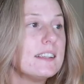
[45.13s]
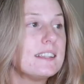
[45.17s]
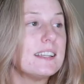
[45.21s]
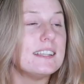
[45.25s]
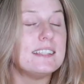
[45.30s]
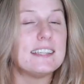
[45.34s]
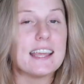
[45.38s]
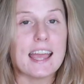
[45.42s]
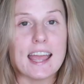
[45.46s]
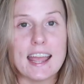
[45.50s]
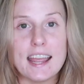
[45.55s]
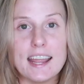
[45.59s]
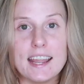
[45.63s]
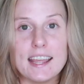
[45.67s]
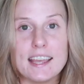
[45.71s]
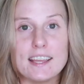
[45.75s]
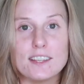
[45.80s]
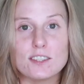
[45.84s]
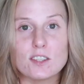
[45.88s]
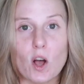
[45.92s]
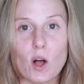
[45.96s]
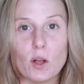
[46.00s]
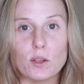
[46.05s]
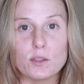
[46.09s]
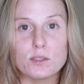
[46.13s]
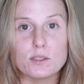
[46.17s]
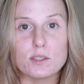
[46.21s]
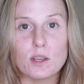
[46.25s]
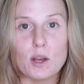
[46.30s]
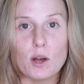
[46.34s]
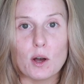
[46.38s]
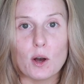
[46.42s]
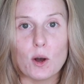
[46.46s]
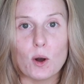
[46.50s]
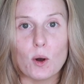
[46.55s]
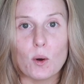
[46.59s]
Today is
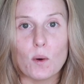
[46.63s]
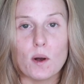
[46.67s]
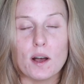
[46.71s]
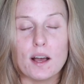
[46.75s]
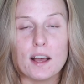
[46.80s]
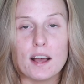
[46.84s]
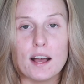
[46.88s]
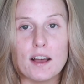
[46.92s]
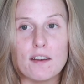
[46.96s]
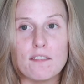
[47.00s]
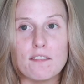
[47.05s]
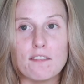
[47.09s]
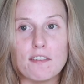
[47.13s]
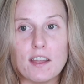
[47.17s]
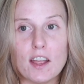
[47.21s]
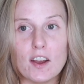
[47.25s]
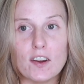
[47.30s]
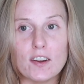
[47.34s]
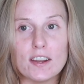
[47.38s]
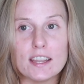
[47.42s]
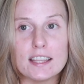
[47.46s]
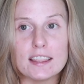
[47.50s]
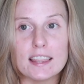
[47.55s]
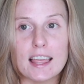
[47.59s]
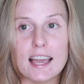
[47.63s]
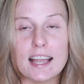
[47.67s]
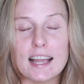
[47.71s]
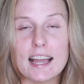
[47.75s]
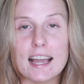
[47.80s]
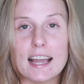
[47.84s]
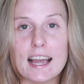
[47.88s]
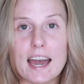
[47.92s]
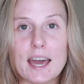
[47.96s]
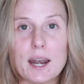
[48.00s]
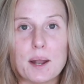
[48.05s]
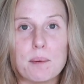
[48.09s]
also very
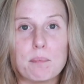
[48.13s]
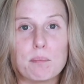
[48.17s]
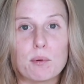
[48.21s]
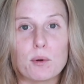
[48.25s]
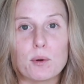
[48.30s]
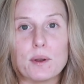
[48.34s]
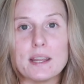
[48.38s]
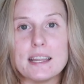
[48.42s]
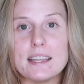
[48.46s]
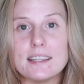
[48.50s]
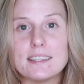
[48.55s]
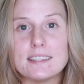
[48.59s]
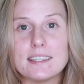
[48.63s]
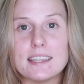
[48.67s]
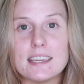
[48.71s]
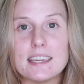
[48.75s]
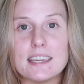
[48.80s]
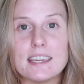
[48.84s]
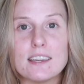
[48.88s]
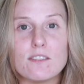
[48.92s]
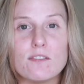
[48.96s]
like kind of breezy.